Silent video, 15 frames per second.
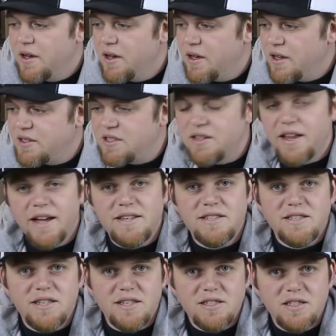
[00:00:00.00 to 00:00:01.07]
It's a
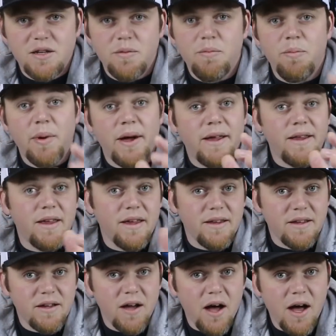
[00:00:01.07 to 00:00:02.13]
nice system, but
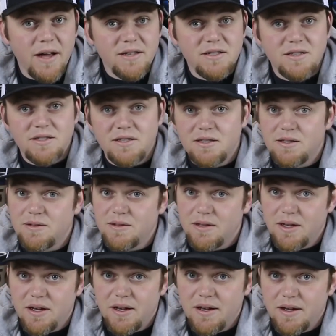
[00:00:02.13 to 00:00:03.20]
it costs
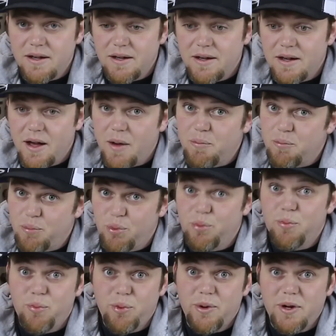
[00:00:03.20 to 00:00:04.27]
a
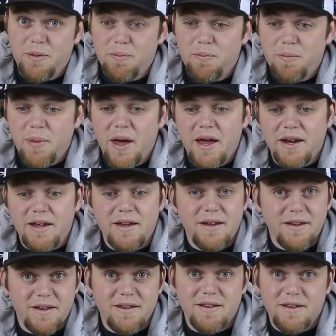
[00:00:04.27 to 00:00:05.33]
pretty
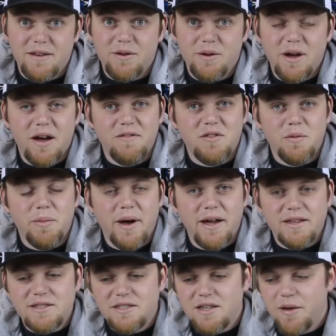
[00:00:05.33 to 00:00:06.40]
penny and you have to
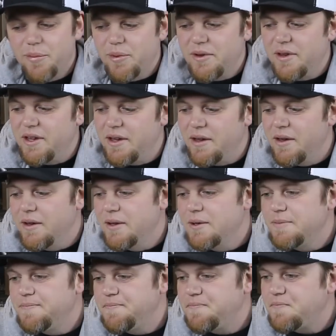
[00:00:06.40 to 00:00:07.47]
buy it separately.
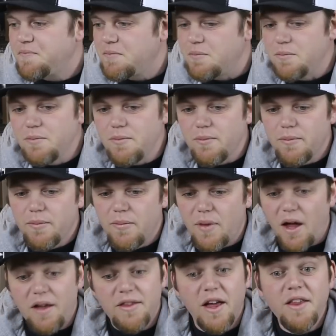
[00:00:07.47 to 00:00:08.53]

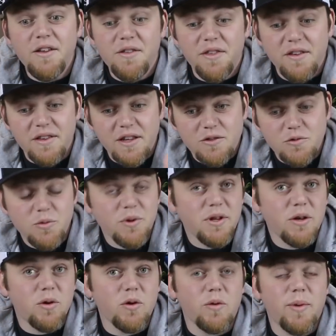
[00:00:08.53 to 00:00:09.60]
Another thing that's
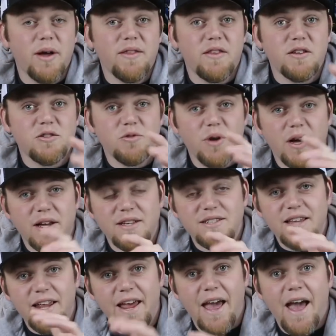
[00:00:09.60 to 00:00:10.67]
really cool about this truck is
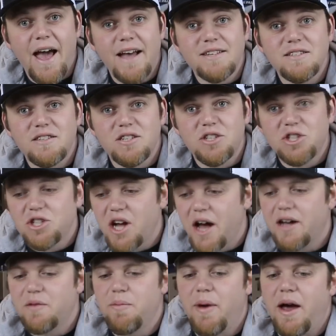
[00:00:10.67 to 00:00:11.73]
that it has the
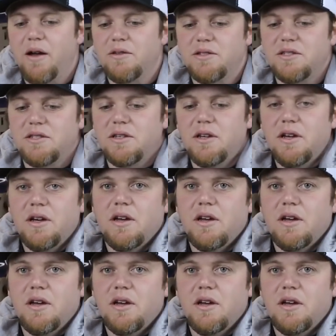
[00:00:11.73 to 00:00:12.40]
shock mounts